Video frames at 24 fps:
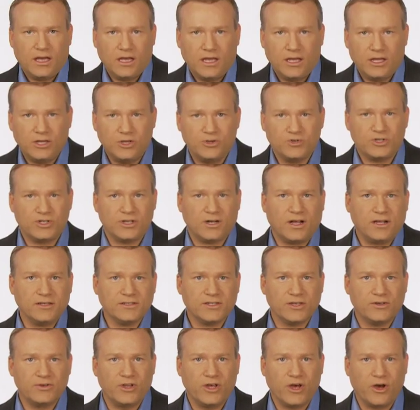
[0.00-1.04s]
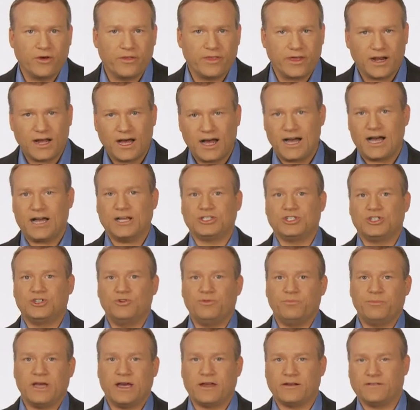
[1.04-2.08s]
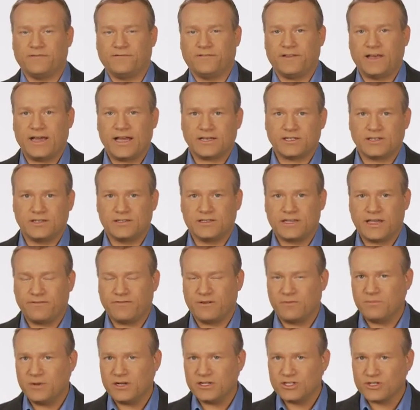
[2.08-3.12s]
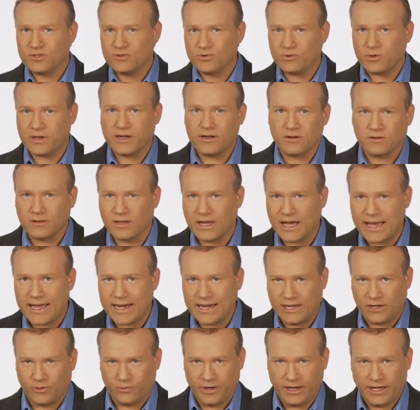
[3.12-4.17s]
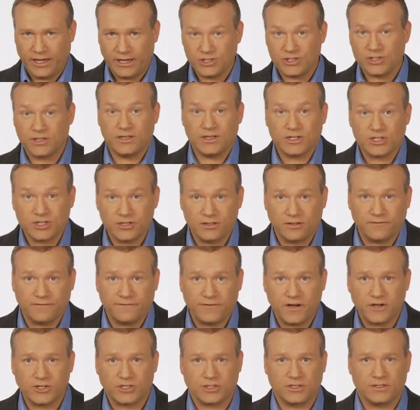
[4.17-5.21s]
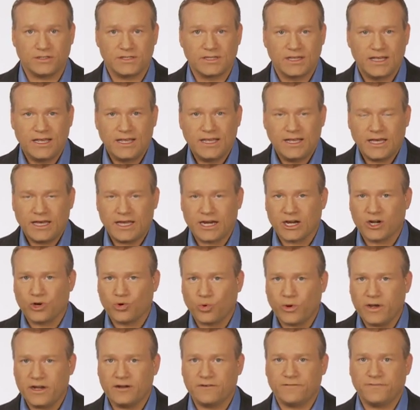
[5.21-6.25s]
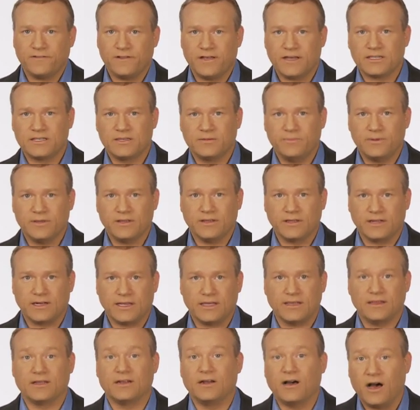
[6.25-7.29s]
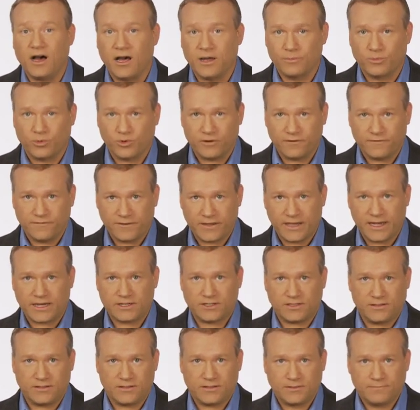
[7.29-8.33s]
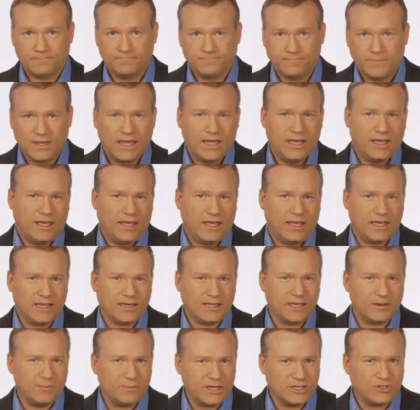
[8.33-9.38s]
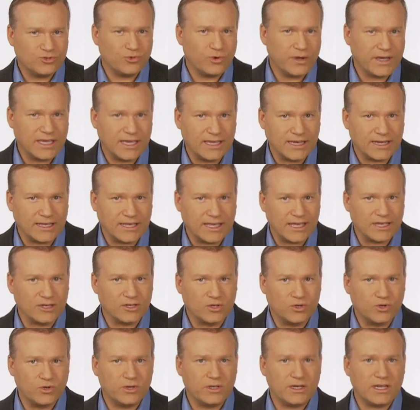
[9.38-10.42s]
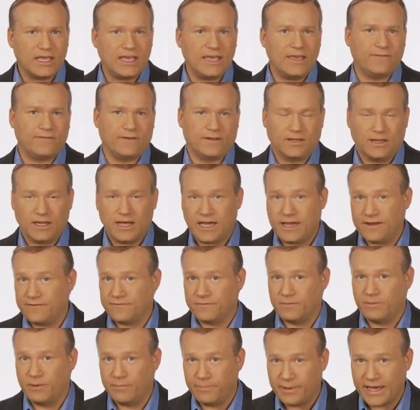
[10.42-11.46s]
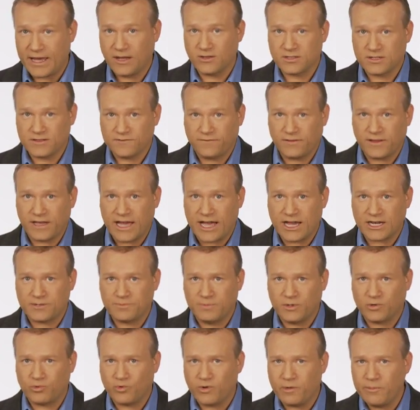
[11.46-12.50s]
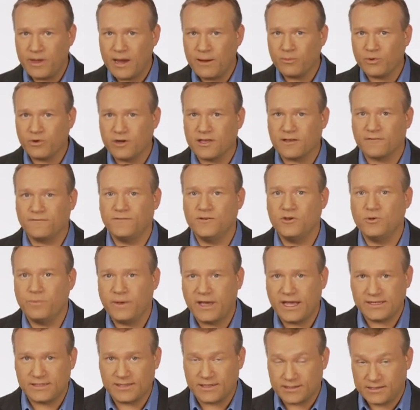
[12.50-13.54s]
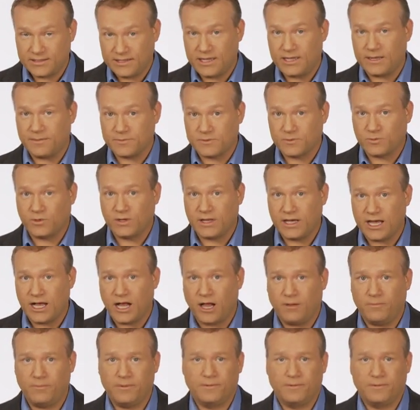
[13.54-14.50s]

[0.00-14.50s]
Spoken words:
You should also know that hot shoe mounted flashes have a much greater lighting range, additional functions, and a greater flexibility than onboard flashes. It can be tricky to get good even light from a bounced flash, but remembering a few basic tips will help.